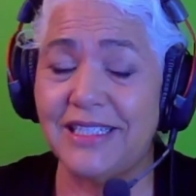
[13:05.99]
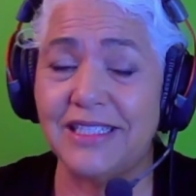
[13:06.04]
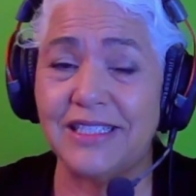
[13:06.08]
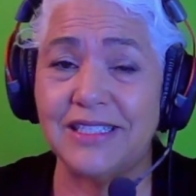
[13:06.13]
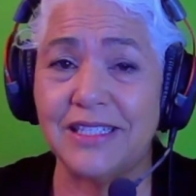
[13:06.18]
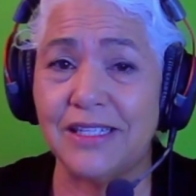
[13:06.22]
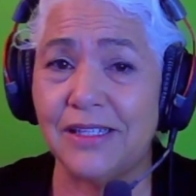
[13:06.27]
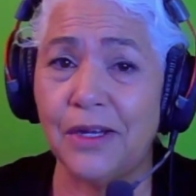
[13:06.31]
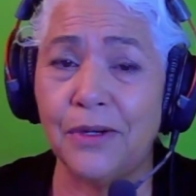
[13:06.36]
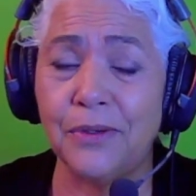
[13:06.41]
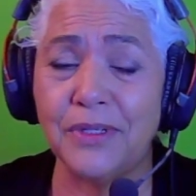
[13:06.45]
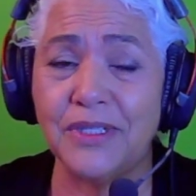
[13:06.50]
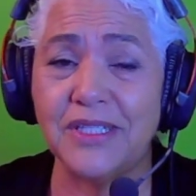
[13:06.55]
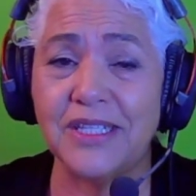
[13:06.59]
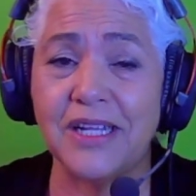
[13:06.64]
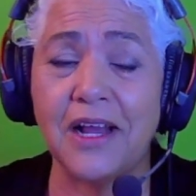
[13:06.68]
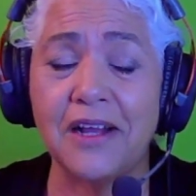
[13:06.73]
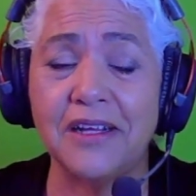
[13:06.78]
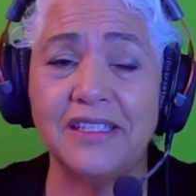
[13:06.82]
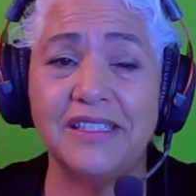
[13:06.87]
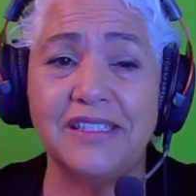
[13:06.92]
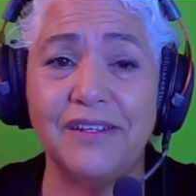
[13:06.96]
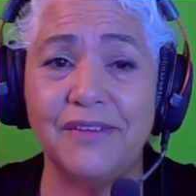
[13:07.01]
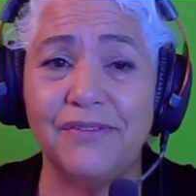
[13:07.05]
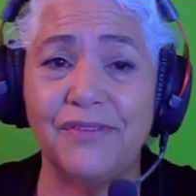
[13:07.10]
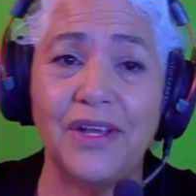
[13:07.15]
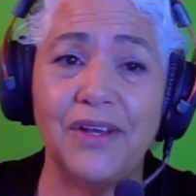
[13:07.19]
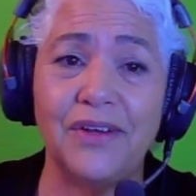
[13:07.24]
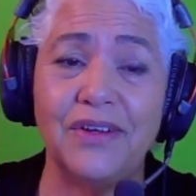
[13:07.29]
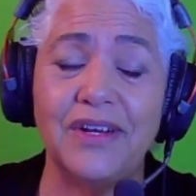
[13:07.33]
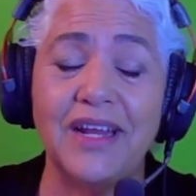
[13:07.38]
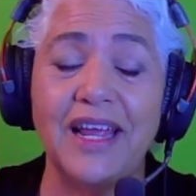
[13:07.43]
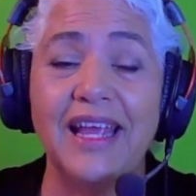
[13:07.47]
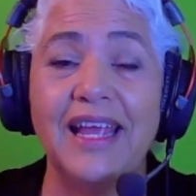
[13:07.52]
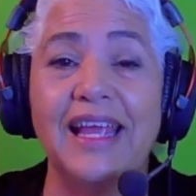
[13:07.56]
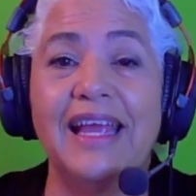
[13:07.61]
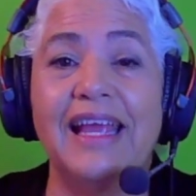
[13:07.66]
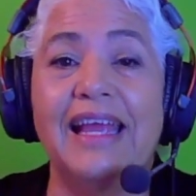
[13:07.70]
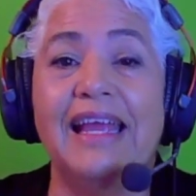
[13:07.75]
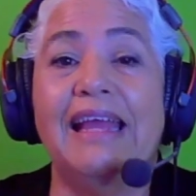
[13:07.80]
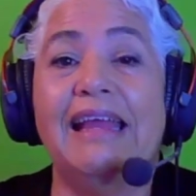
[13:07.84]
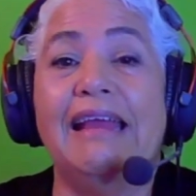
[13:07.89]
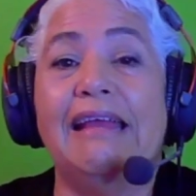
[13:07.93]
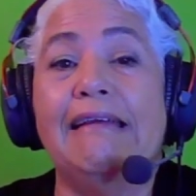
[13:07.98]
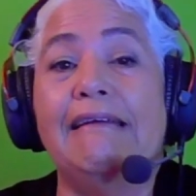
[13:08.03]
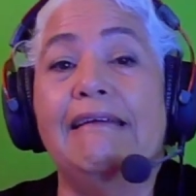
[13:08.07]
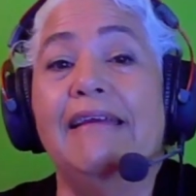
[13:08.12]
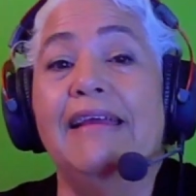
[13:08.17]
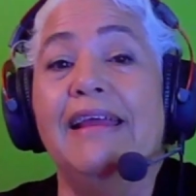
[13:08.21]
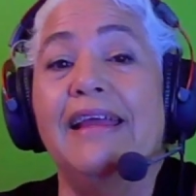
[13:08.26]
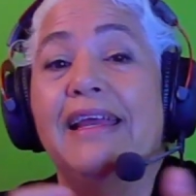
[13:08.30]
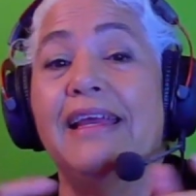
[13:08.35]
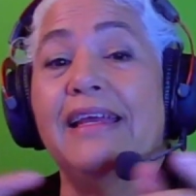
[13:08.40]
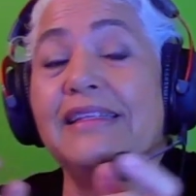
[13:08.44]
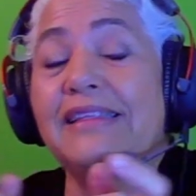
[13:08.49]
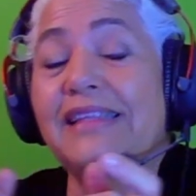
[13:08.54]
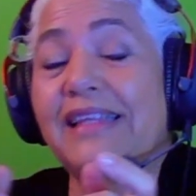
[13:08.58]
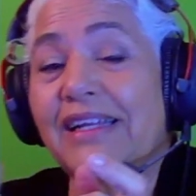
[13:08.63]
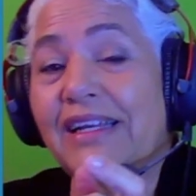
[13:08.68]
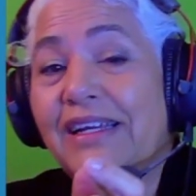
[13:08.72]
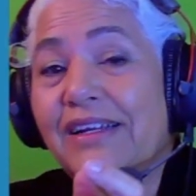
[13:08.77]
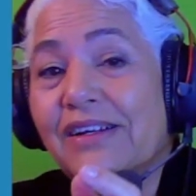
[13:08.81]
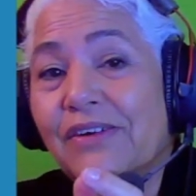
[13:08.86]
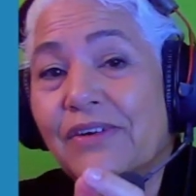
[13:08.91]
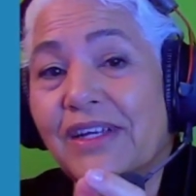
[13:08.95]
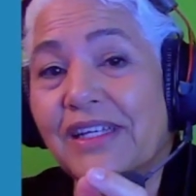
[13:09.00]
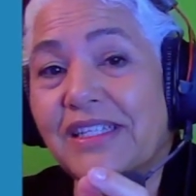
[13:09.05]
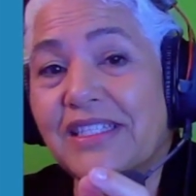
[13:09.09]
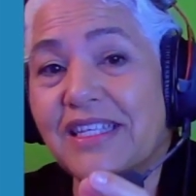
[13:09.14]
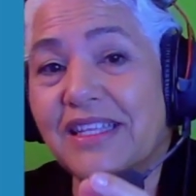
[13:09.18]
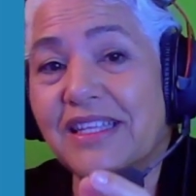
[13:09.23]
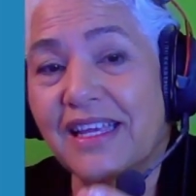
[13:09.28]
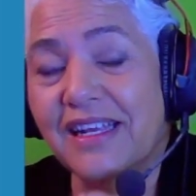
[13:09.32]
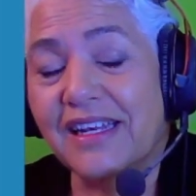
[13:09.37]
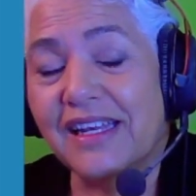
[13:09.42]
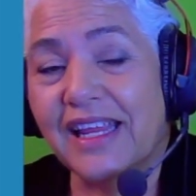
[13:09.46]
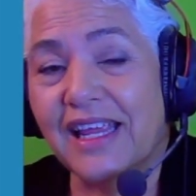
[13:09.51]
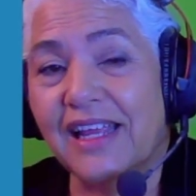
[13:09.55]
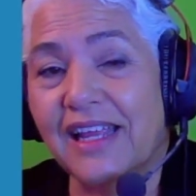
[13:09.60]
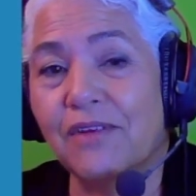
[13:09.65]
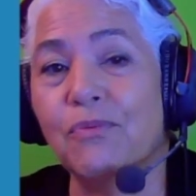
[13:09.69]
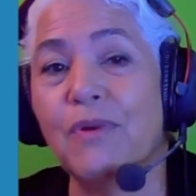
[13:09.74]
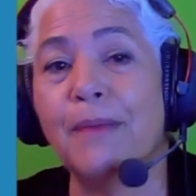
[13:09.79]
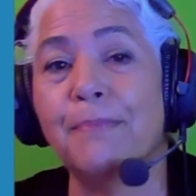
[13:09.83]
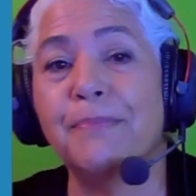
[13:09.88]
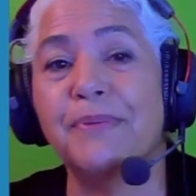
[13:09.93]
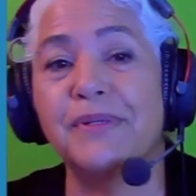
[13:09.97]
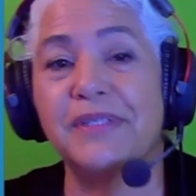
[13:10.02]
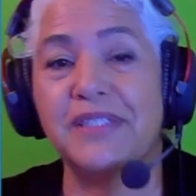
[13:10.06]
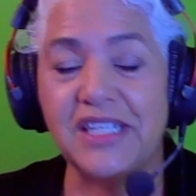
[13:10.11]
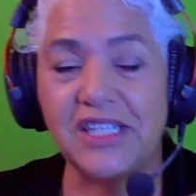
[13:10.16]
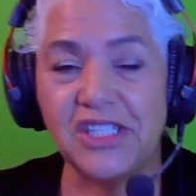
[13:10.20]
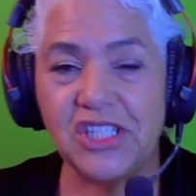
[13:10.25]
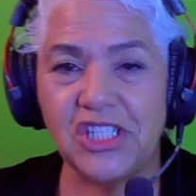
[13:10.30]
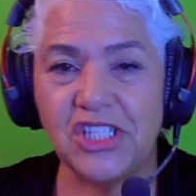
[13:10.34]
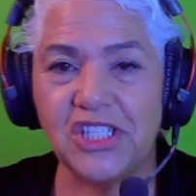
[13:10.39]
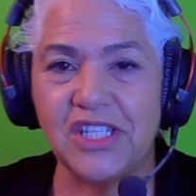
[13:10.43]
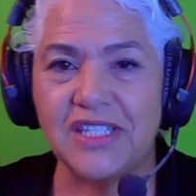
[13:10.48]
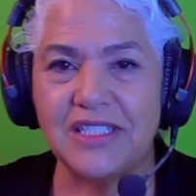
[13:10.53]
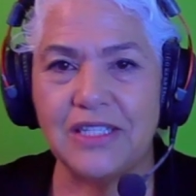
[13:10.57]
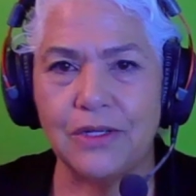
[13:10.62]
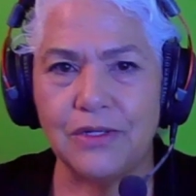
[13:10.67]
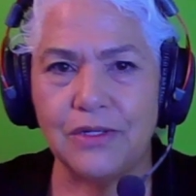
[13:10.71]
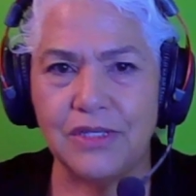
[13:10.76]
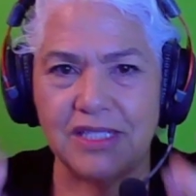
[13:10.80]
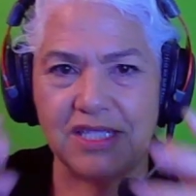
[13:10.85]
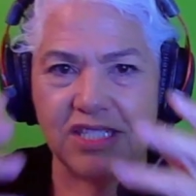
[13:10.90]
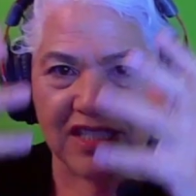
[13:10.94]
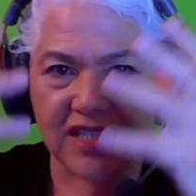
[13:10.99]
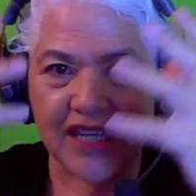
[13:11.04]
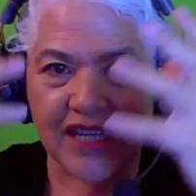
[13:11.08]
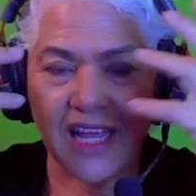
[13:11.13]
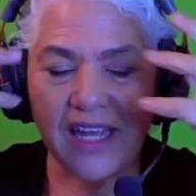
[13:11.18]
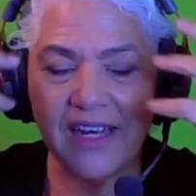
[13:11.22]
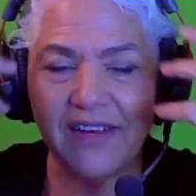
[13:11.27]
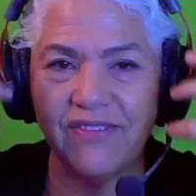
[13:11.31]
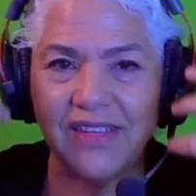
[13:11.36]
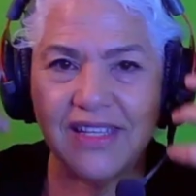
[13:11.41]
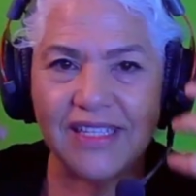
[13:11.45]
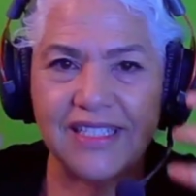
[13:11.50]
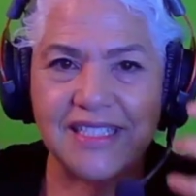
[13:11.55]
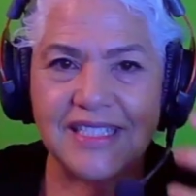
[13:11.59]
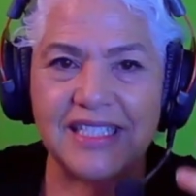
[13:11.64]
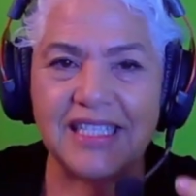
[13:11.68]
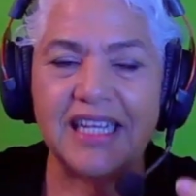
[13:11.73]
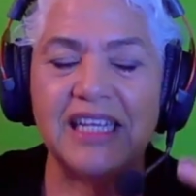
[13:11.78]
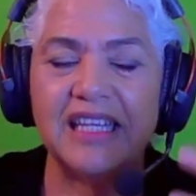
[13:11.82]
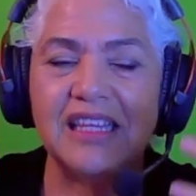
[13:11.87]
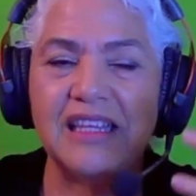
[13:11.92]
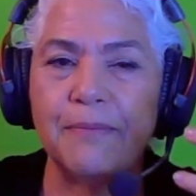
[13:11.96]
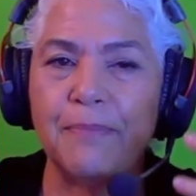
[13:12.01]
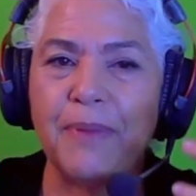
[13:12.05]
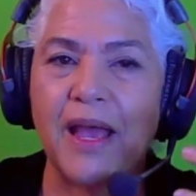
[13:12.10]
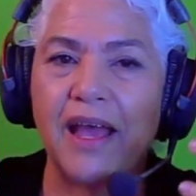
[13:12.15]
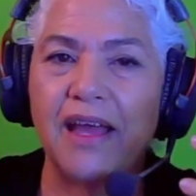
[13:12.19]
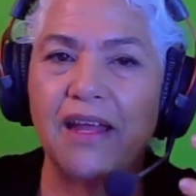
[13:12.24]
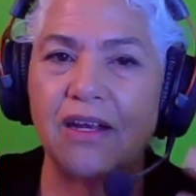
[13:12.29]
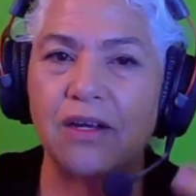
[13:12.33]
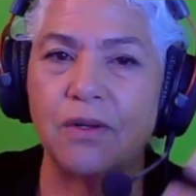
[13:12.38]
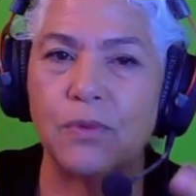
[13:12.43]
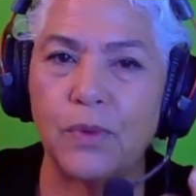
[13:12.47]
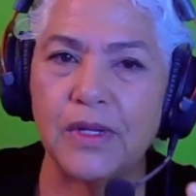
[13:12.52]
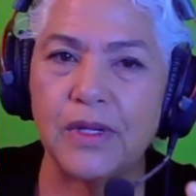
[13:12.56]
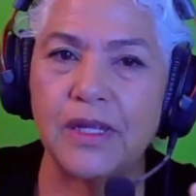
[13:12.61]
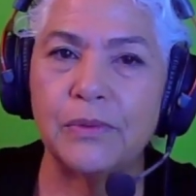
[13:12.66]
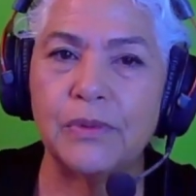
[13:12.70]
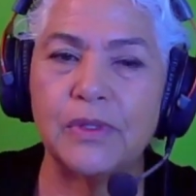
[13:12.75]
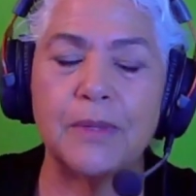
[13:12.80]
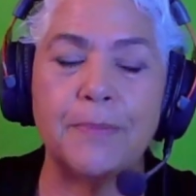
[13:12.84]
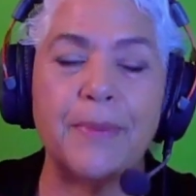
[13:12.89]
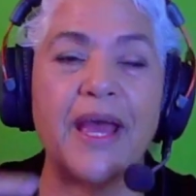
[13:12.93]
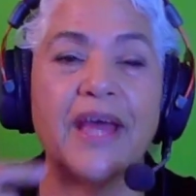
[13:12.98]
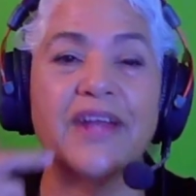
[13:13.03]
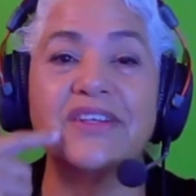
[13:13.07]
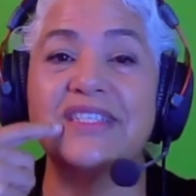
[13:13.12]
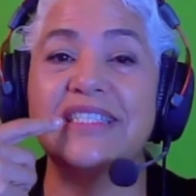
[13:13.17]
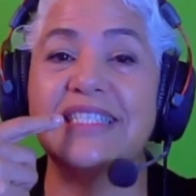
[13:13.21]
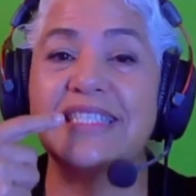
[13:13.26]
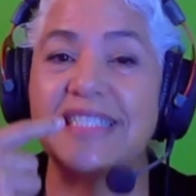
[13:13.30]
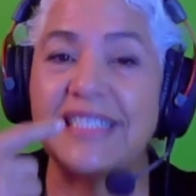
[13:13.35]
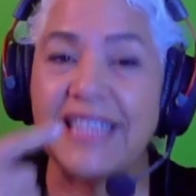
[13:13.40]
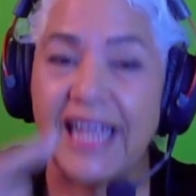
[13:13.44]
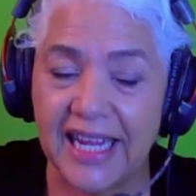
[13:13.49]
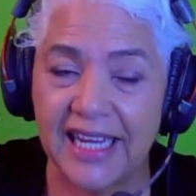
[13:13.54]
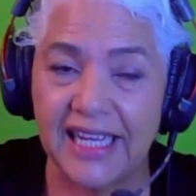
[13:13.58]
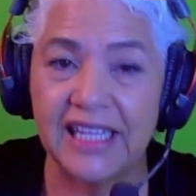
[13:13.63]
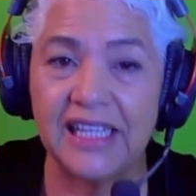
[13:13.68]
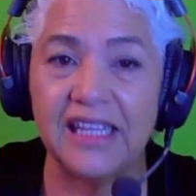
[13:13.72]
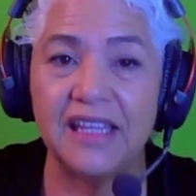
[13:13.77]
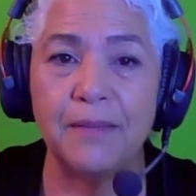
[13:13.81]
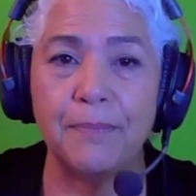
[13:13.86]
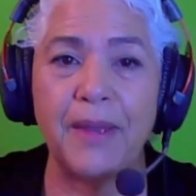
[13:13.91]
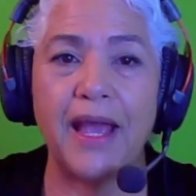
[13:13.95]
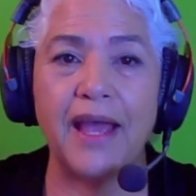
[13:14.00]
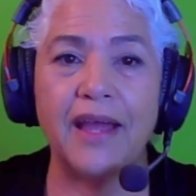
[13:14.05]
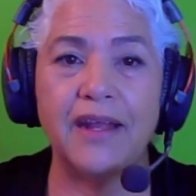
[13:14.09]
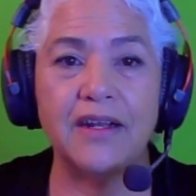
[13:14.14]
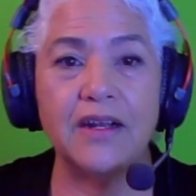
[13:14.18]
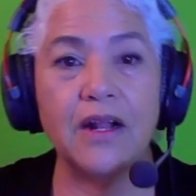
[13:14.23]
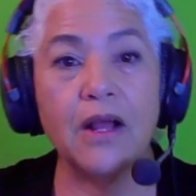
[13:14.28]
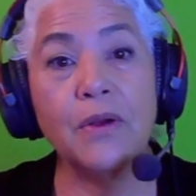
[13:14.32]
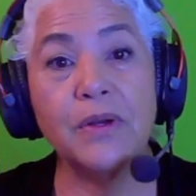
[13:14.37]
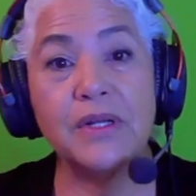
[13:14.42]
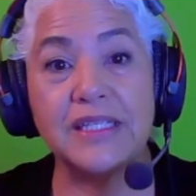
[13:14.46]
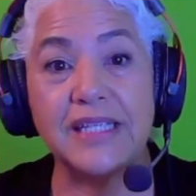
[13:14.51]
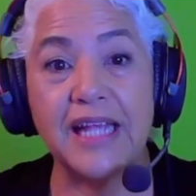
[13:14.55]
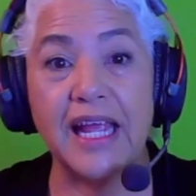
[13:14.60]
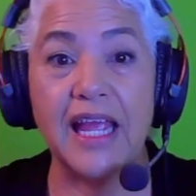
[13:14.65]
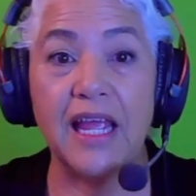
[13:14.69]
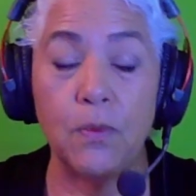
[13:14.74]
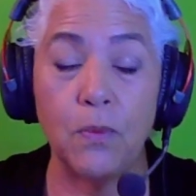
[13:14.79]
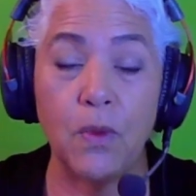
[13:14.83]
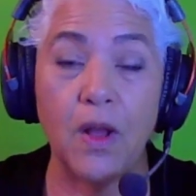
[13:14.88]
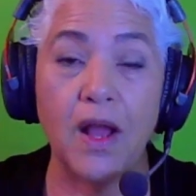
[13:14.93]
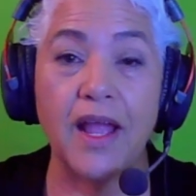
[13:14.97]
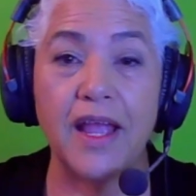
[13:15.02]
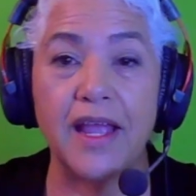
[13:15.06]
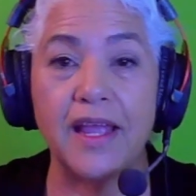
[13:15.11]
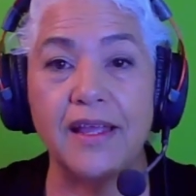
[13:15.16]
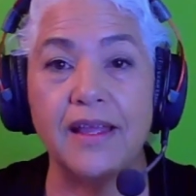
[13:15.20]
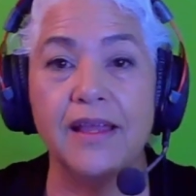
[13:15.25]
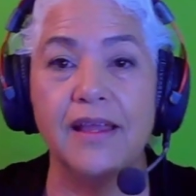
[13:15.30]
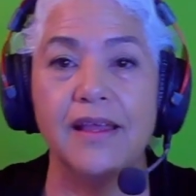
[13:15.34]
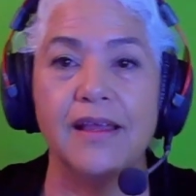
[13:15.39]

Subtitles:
It lowers cognitive load. And they're going to then get repetition. So it's just kind of seeing the pattern, working with the pattern, saying the pattern. Oh, it's a AY.